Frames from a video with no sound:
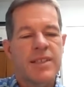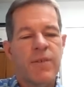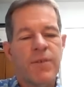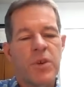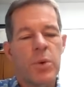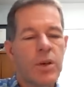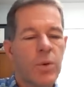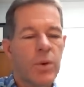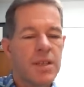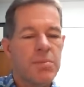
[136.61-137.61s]
as if you
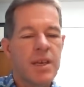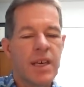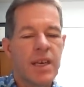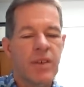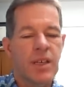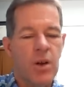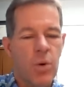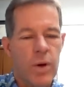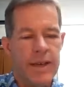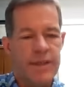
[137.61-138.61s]
were going to be given a
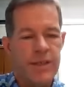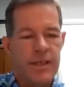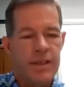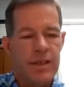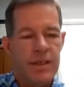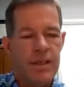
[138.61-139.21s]
quiz.